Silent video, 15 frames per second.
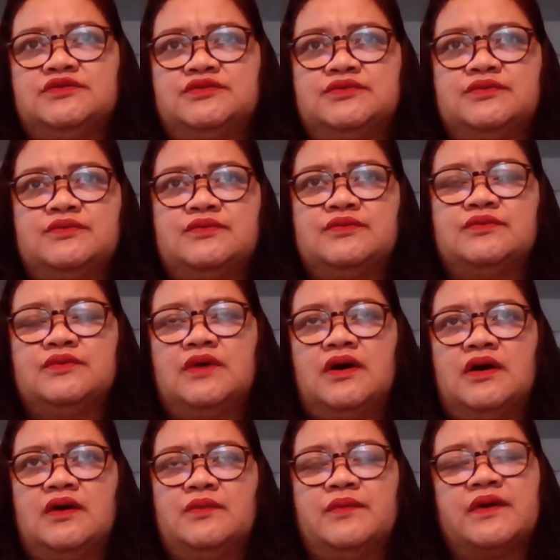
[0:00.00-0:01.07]
to
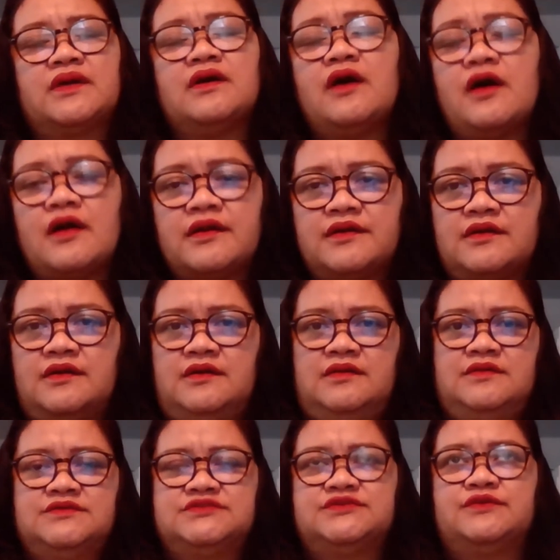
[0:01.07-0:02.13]
work harder
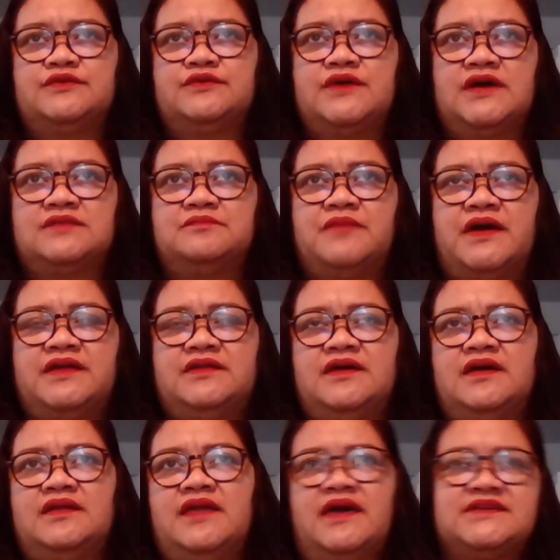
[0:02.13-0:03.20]
so that by the
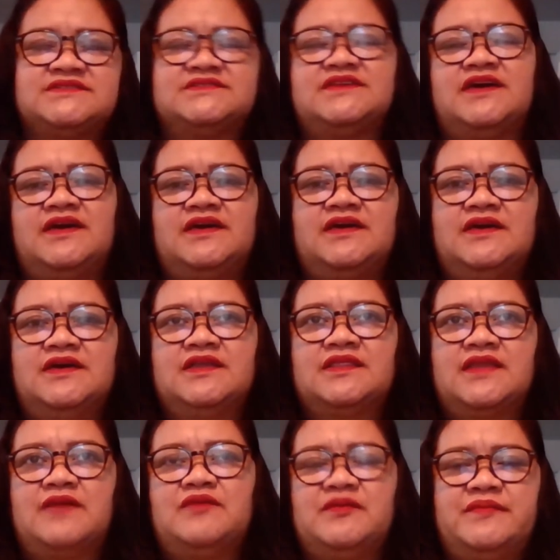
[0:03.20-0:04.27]
next day
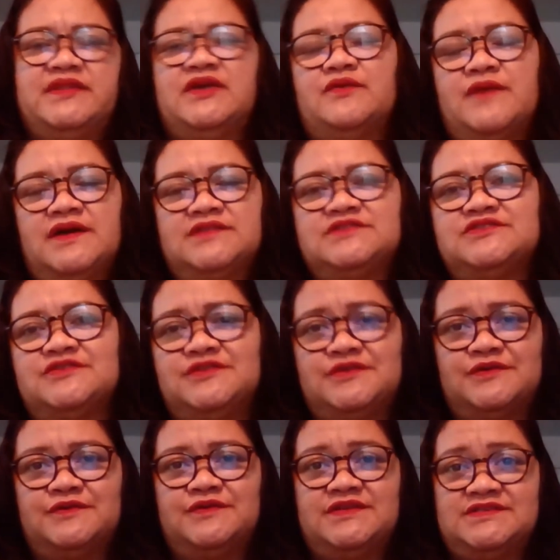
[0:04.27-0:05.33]
they will be the one to
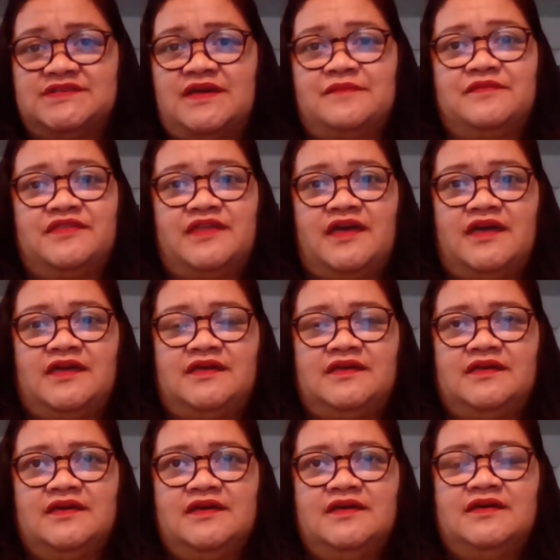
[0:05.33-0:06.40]
do the same thing,
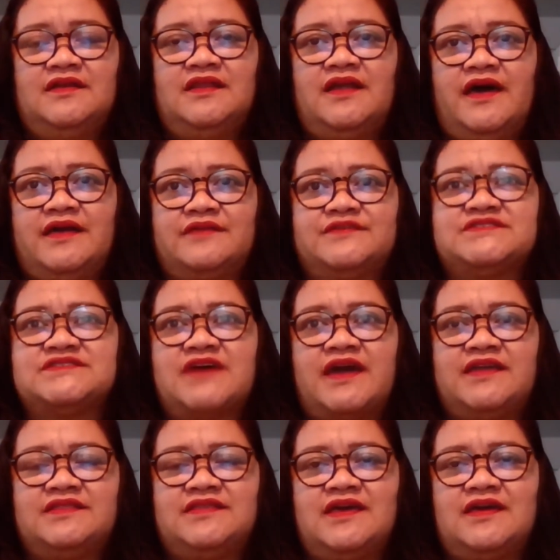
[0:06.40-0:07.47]
like
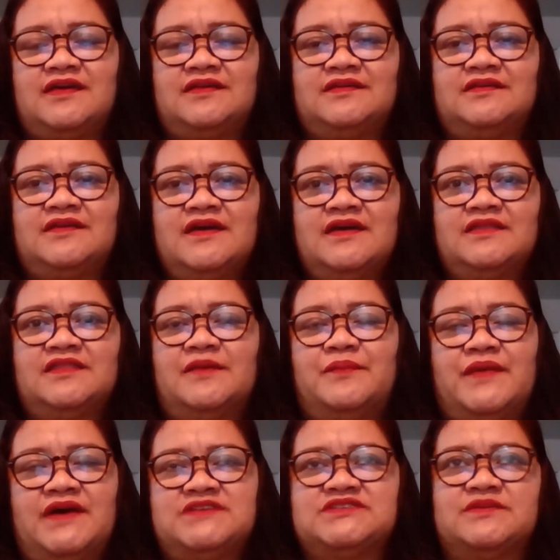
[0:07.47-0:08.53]
reciting the
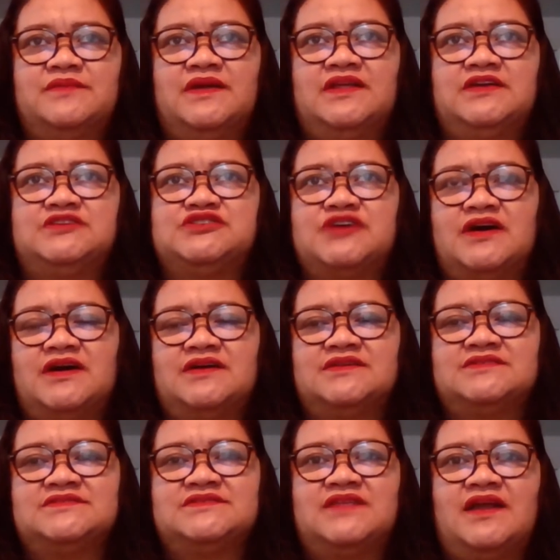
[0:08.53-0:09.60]
Pledge of
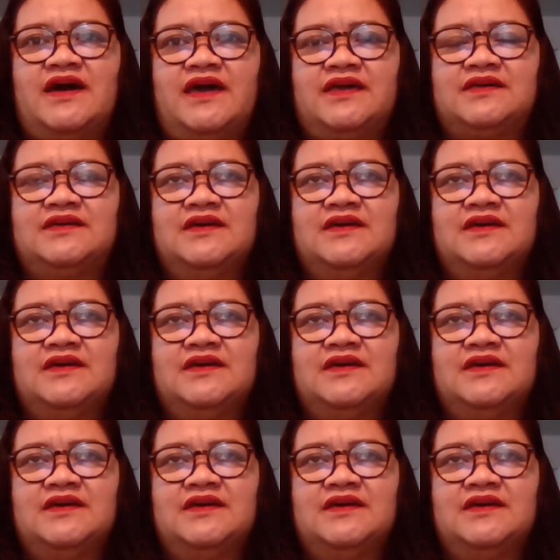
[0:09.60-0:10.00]
Allegiance, like